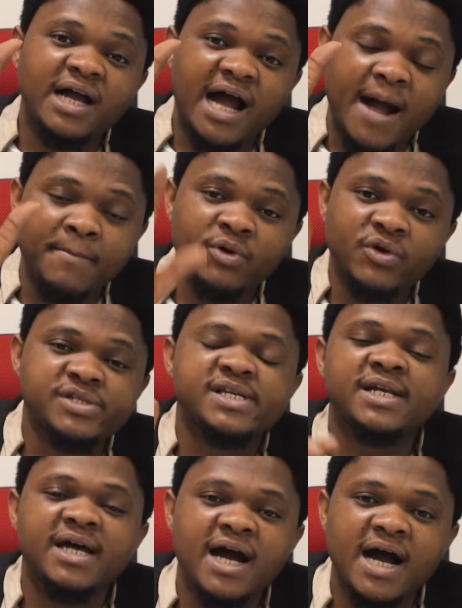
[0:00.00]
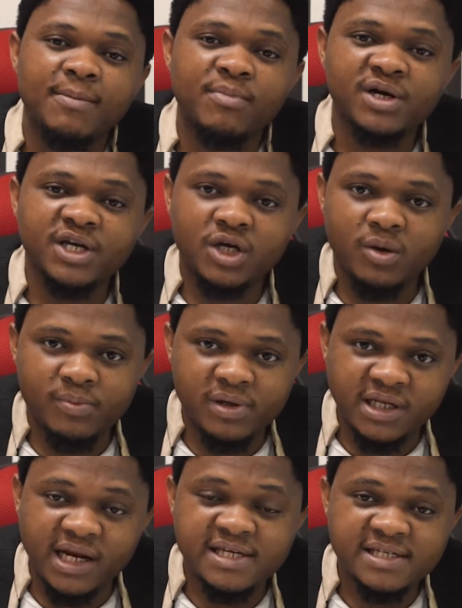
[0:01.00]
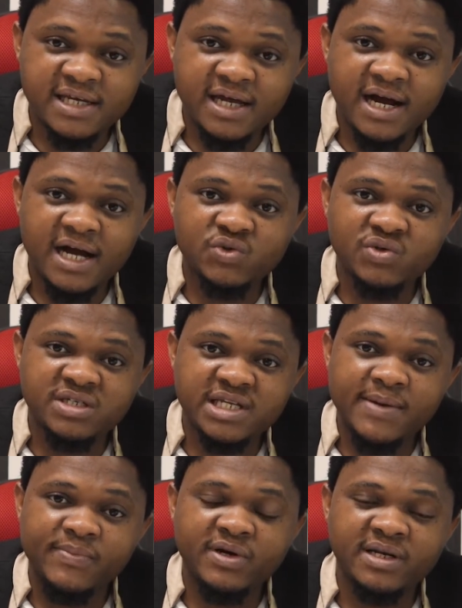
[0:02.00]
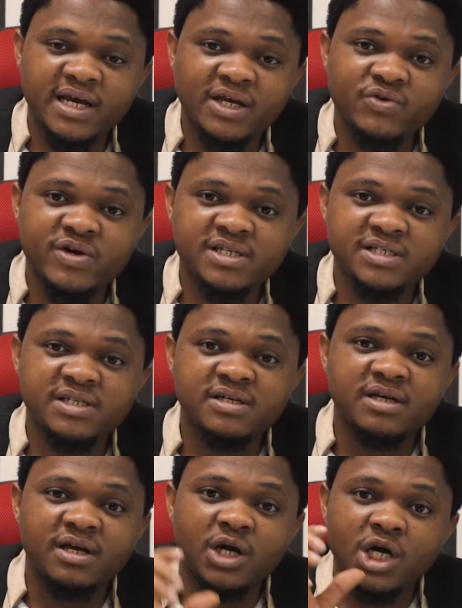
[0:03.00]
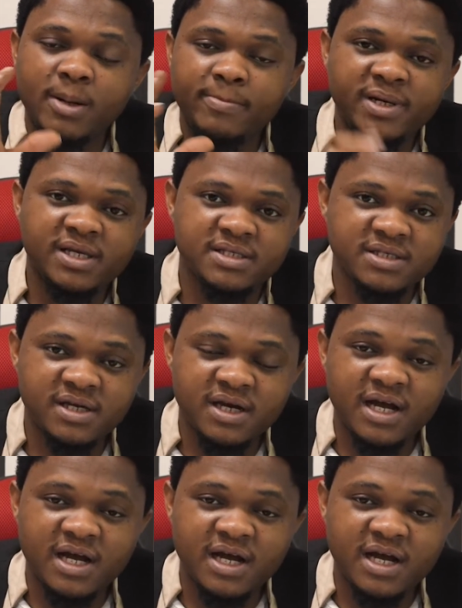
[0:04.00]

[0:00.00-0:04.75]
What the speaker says: I'm going to send her money complete. And I sent her 29.9 USD complete.